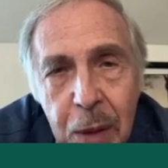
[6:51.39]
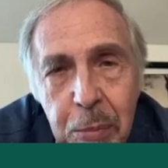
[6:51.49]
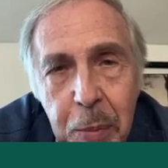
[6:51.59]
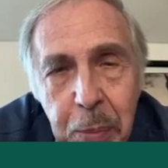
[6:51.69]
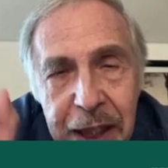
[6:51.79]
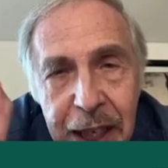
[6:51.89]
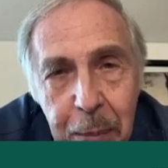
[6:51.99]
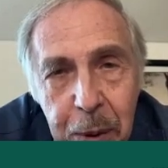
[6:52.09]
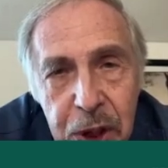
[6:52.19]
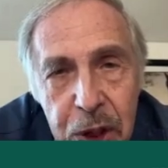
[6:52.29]
but being
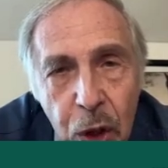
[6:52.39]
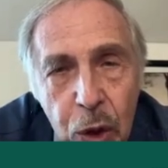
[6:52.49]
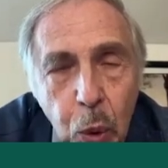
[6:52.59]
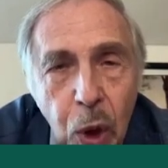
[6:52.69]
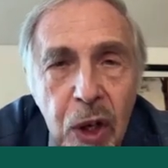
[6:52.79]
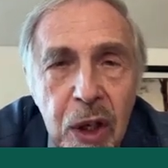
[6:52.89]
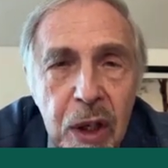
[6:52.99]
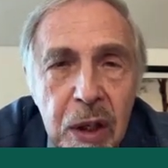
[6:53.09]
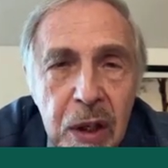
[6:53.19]
able to go to work,